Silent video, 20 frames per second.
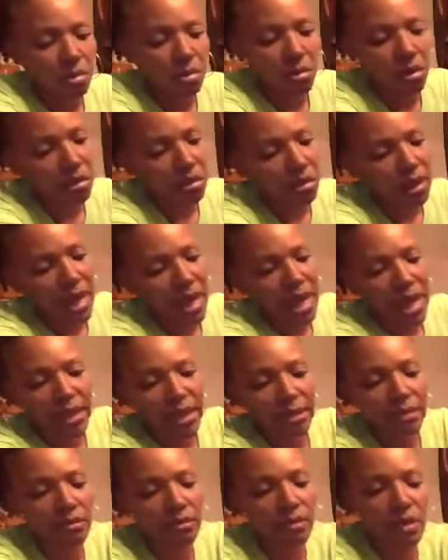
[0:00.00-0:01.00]

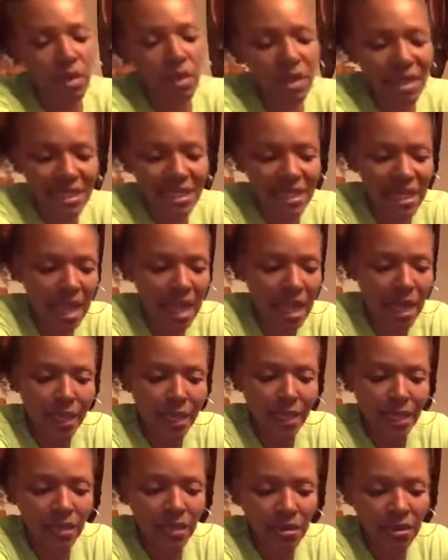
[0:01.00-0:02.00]
create or design.